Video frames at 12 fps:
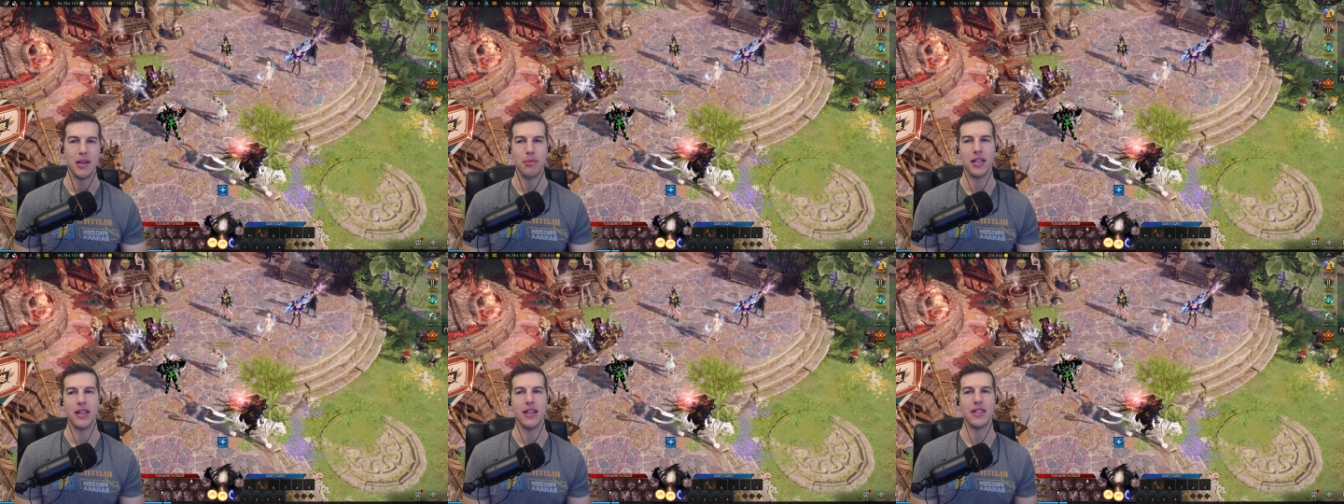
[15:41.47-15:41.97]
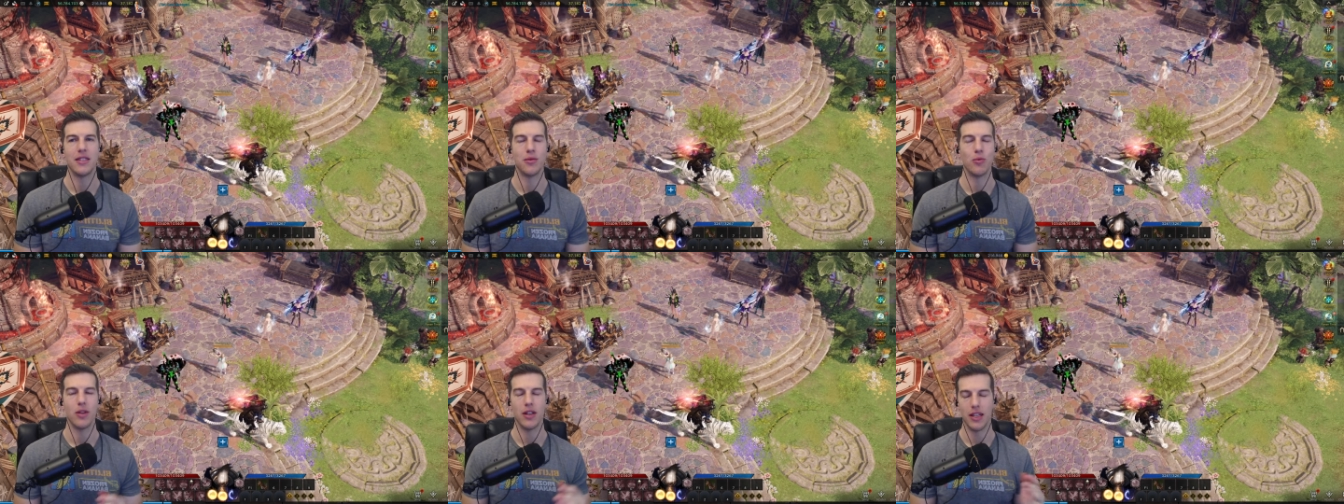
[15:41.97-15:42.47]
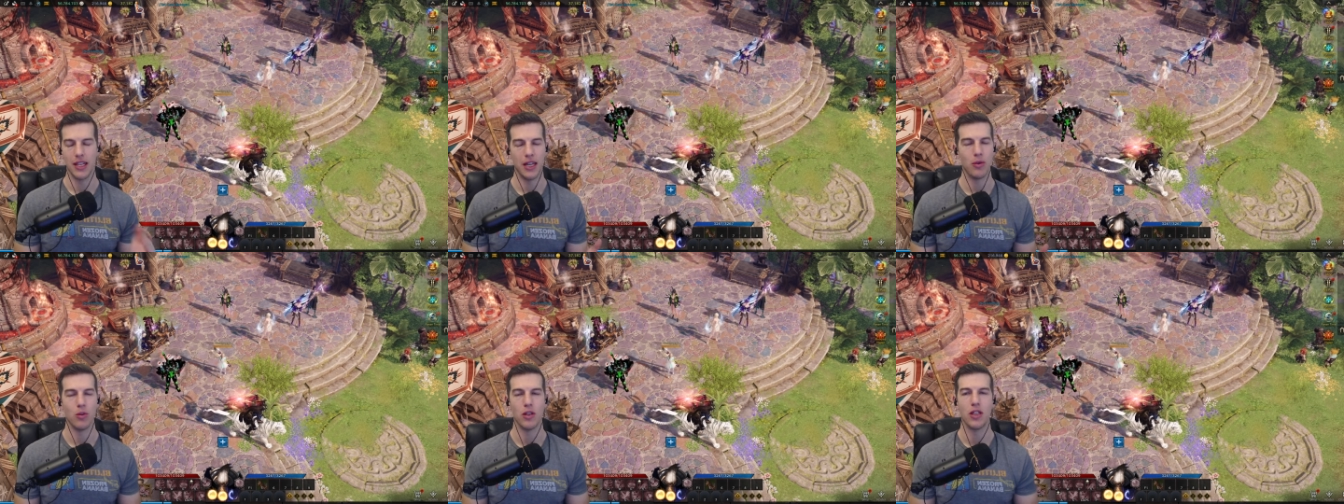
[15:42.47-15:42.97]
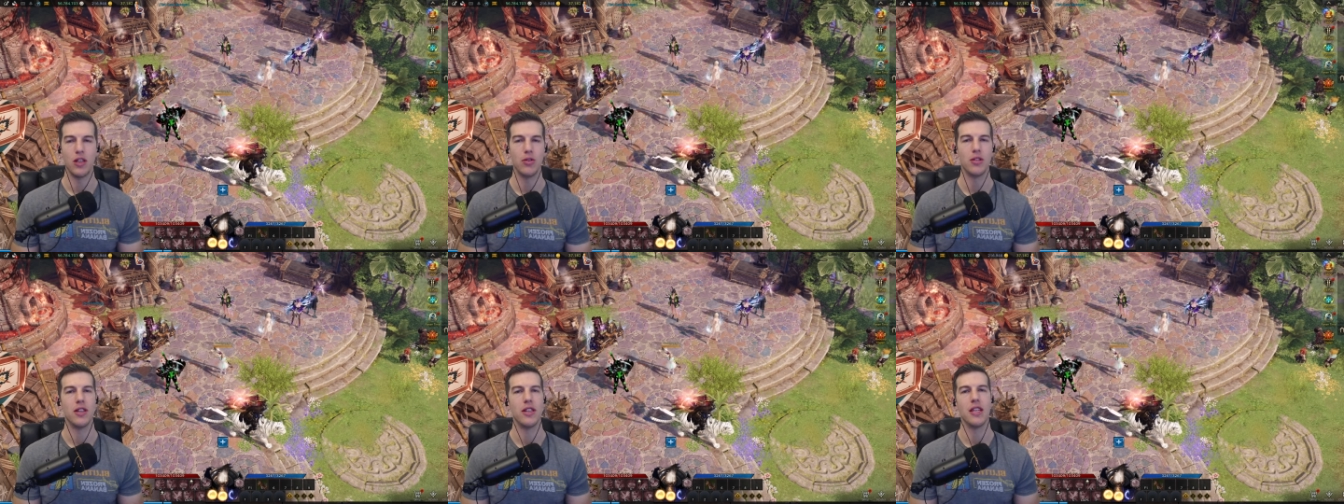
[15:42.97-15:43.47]
because we're, again we're
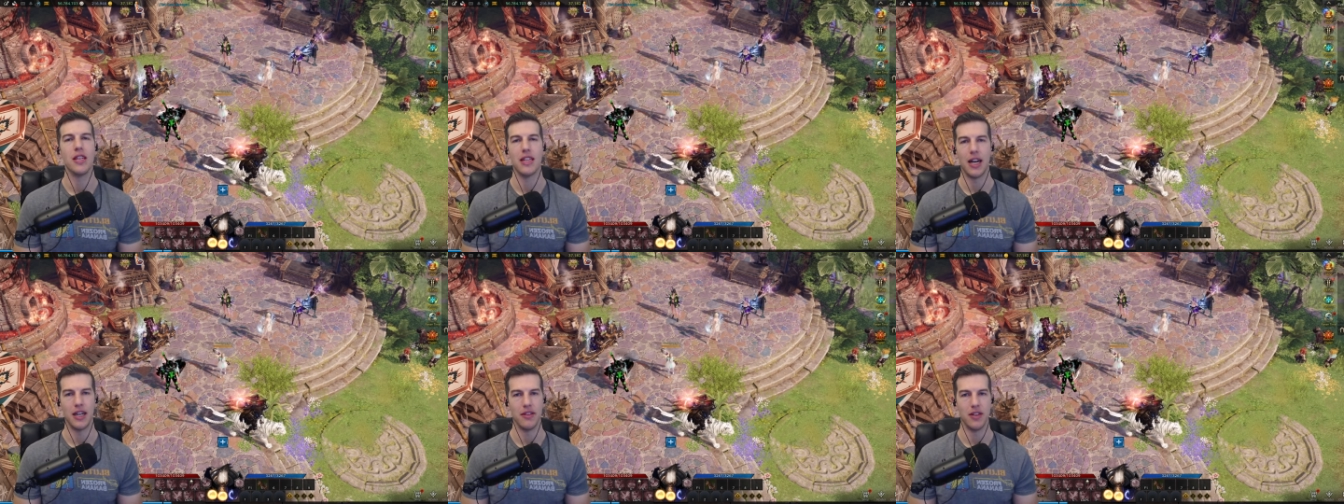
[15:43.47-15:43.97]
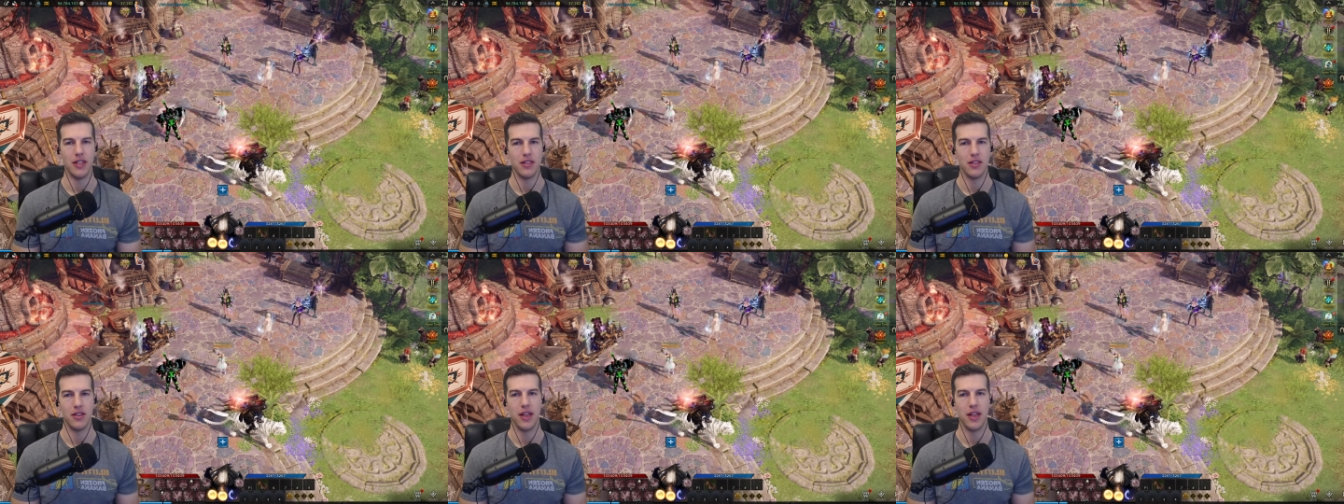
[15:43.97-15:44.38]
used to the ignite event